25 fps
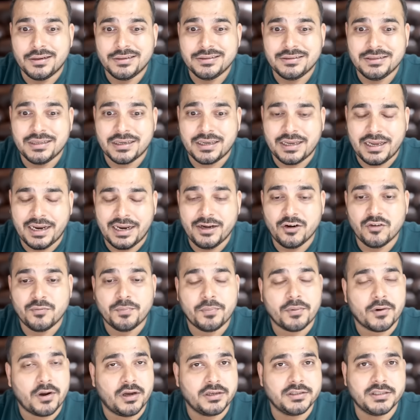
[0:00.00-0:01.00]
the kind of
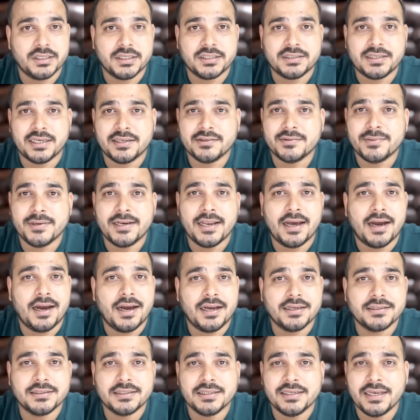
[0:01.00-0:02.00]
projects has been
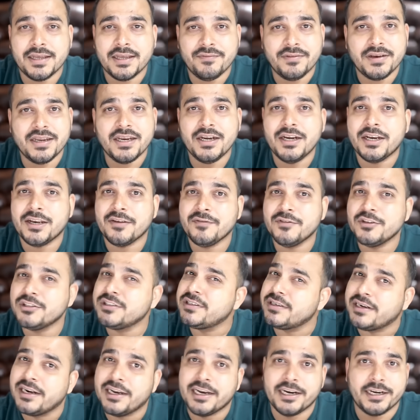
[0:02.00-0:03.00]
asked in every interview is
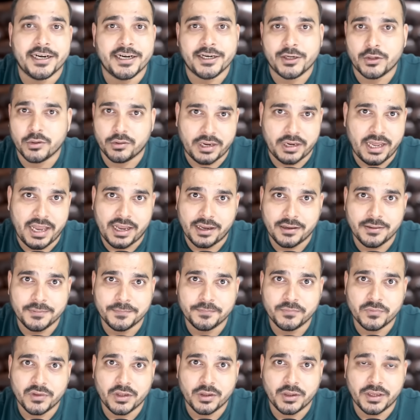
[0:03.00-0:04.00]
related to rag
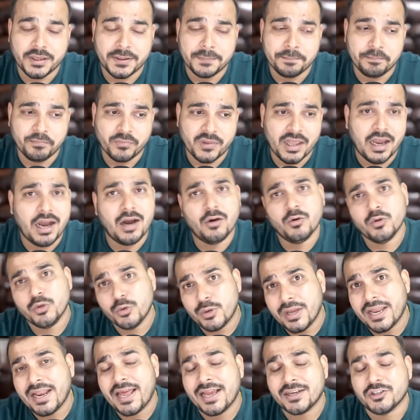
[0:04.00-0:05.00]
okay how you
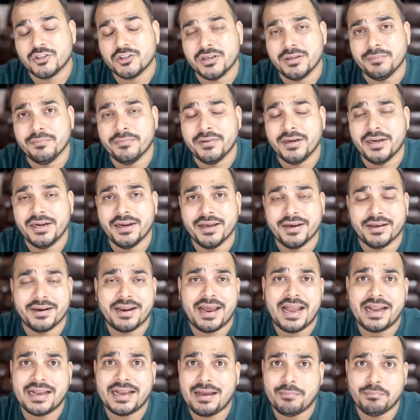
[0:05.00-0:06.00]
can actually build a
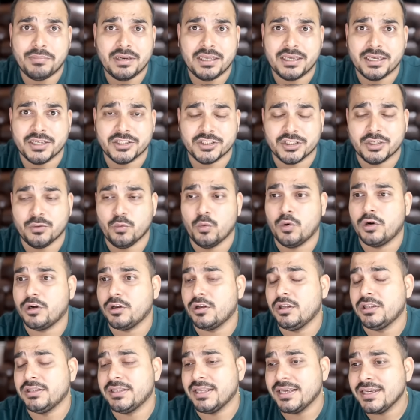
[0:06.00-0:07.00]
rag application what
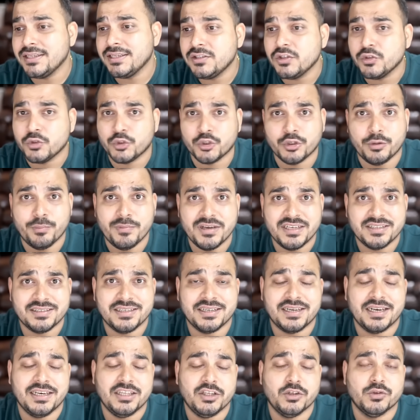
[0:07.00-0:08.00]
all things you should
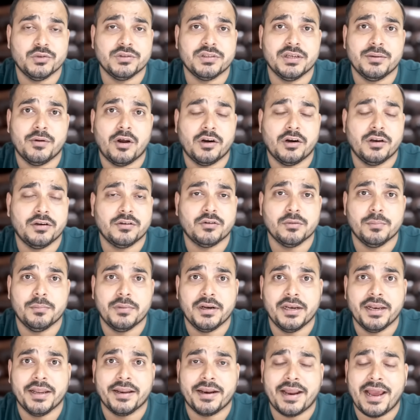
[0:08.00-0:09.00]
basically use in order to
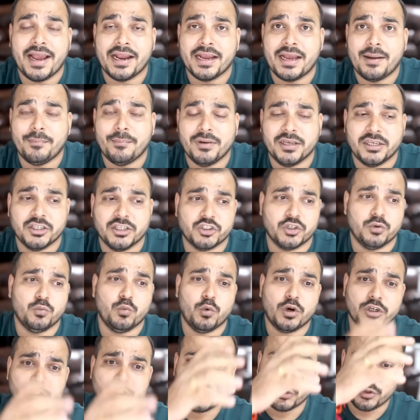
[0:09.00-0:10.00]
build a rag application
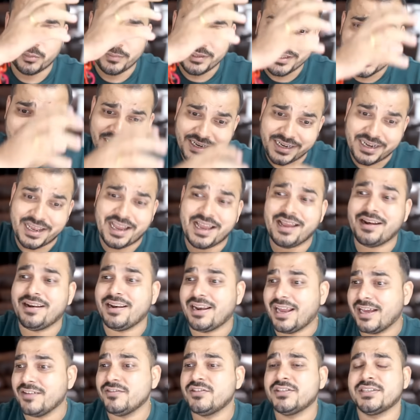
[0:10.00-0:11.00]
what should be the entire
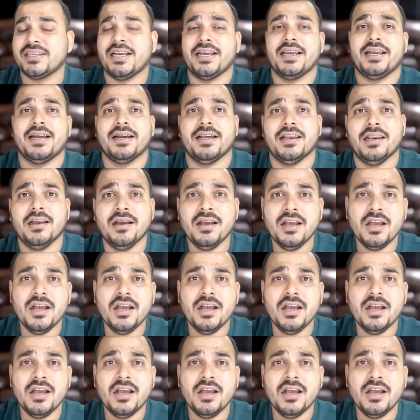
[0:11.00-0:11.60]
life cycle